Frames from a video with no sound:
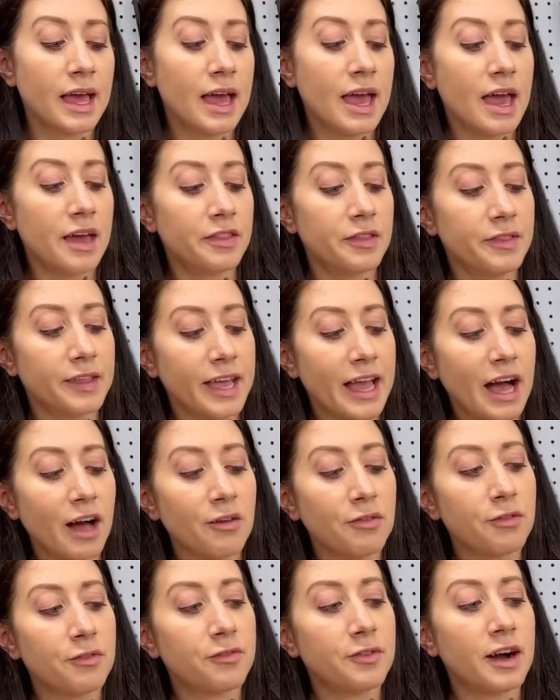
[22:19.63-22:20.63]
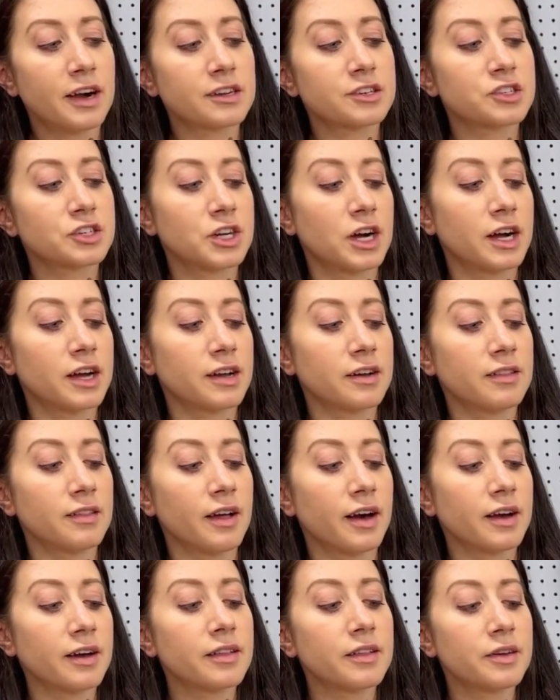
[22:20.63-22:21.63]
and then the Alpha Foxtrot
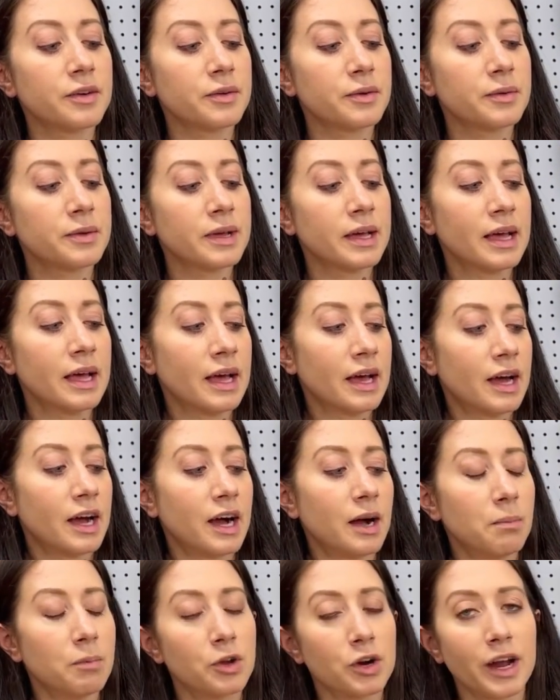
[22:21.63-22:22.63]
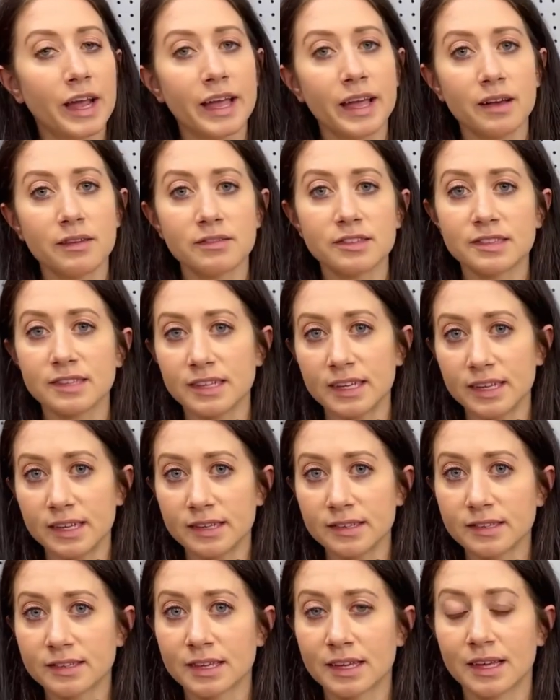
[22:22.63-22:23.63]
Glock clone. They're
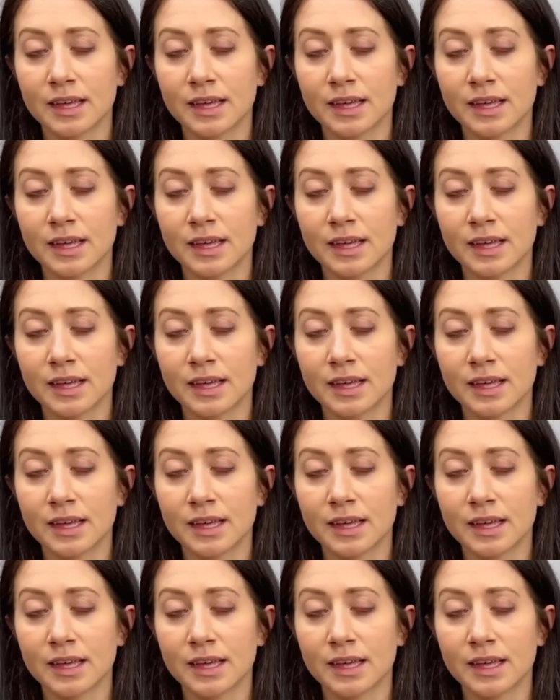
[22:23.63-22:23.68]
AFCs.